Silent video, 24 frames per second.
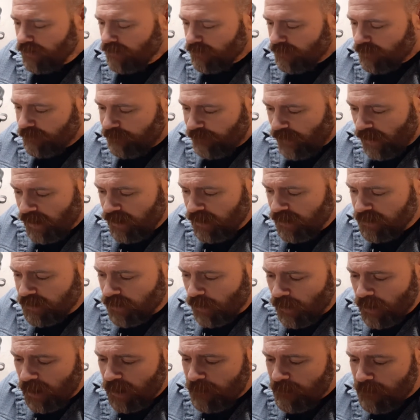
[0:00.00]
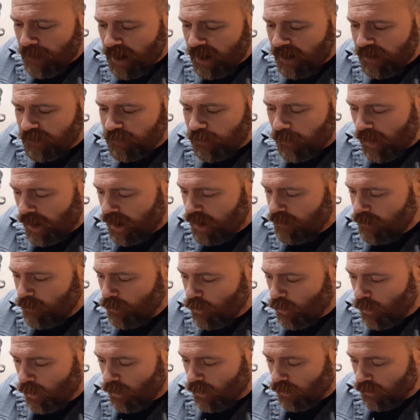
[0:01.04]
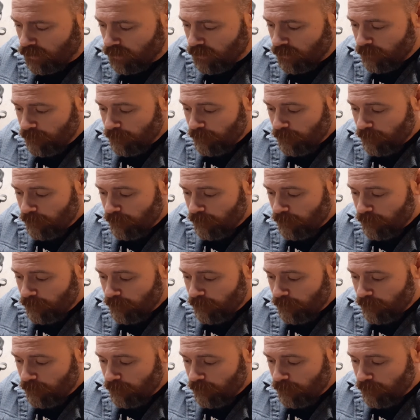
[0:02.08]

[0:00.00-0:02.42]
the father's already made his way in the world.